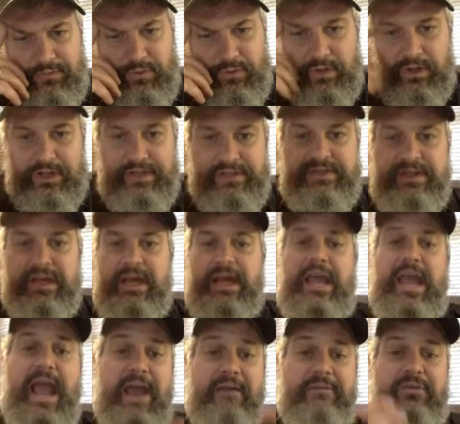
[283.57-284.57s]
It wasn't here
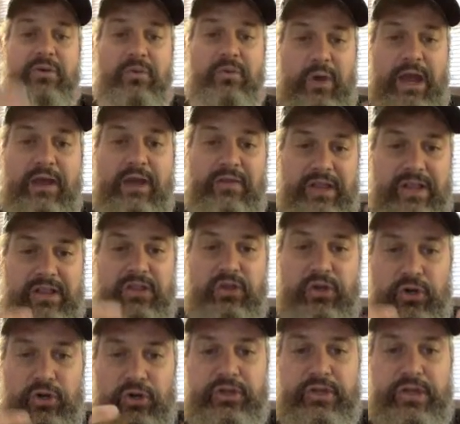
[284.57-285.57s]
before. Because after
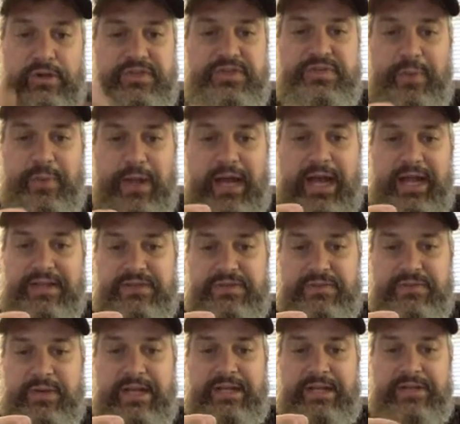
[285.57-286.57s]
a while, they learn their
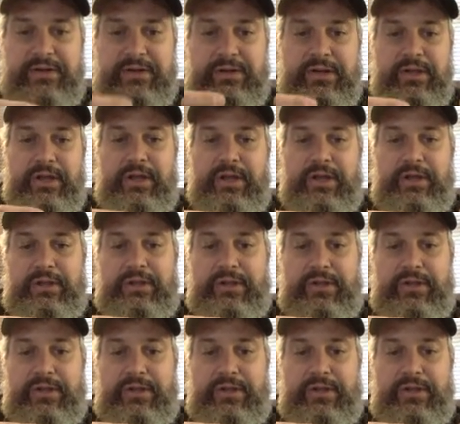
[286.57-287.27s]
spots, right?